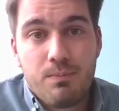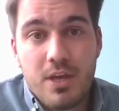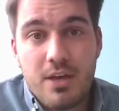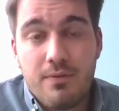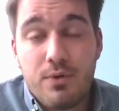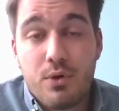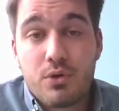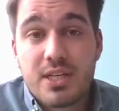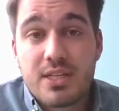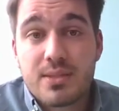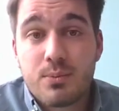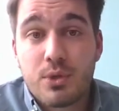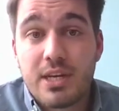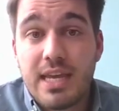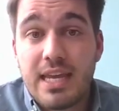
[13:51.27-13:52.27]

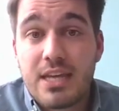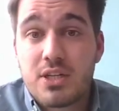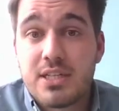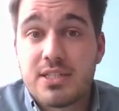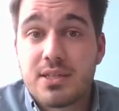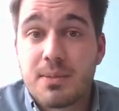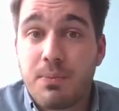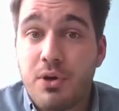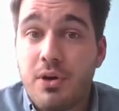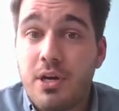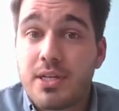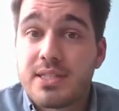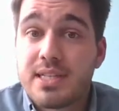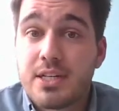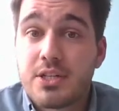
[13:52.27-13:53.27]
voters would actually
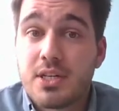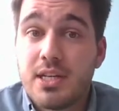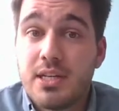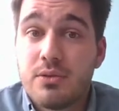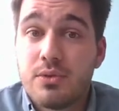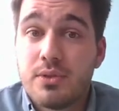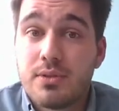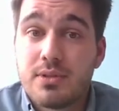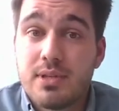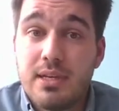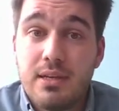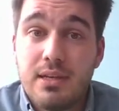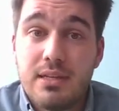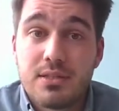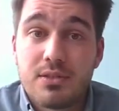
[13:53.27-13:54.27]
support such an
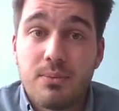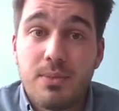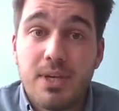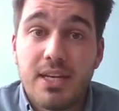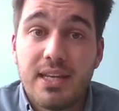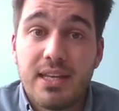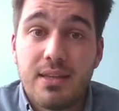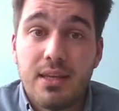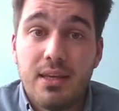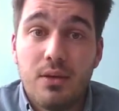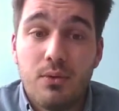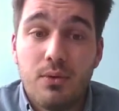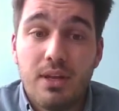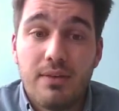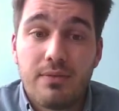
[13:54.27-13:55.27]
instrument at the
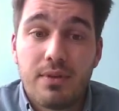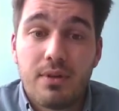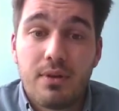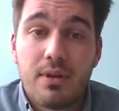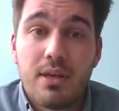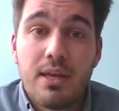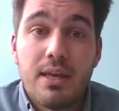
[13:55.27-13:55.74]
EU level.